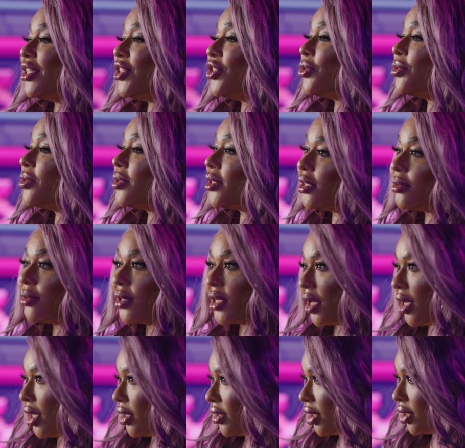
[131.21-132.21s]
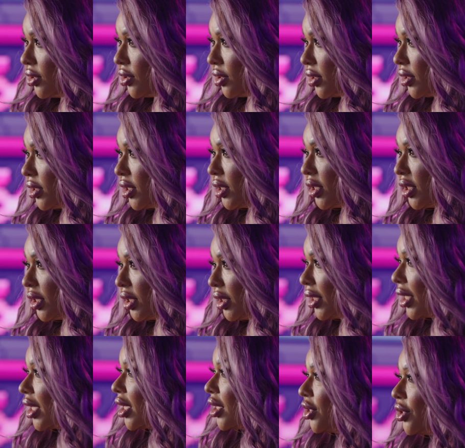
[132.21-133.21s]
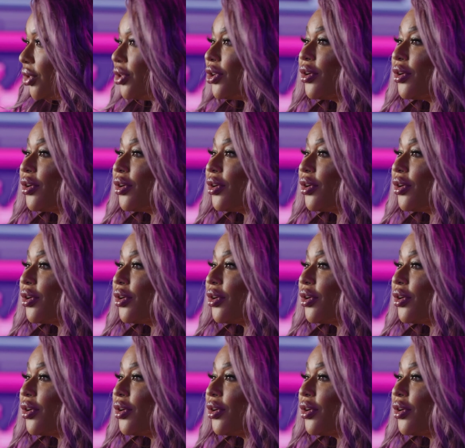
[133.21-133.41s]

did you see what Kanye just did? Like, you